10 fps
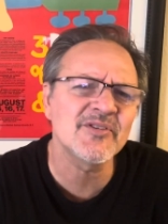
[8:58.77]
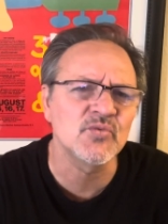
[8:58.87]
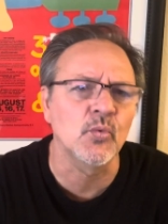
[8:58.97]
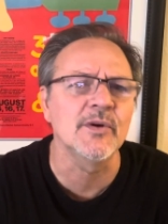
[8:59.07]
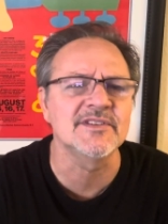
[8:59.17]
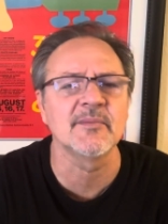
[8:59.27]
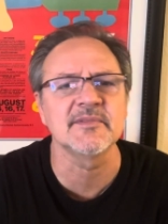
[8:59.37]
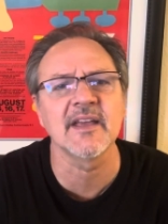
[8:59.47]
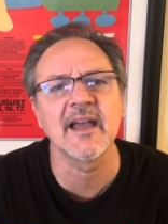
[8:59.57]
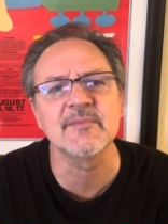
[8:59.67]
would
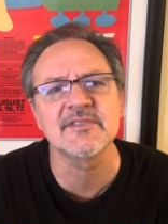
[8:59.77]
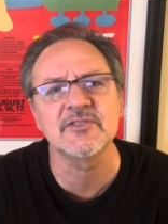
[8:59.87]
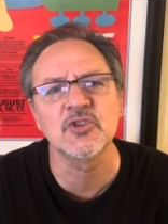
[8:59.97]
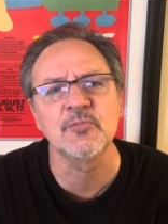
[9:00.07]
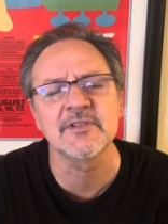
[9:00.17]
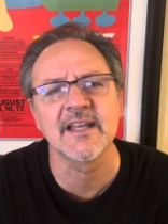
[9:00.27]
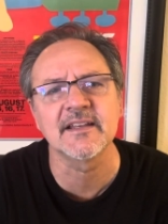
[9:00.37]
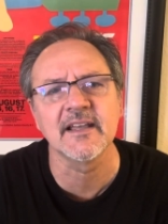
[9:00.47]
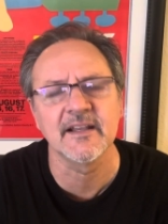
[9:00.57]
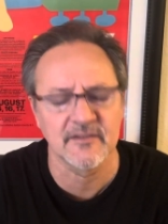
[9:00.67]
sometimes stoop to
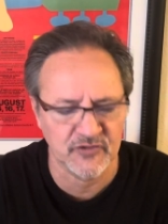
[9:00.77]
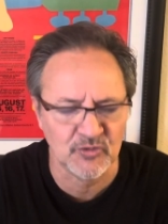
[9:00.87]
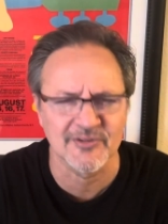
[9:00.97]
that kind of humor,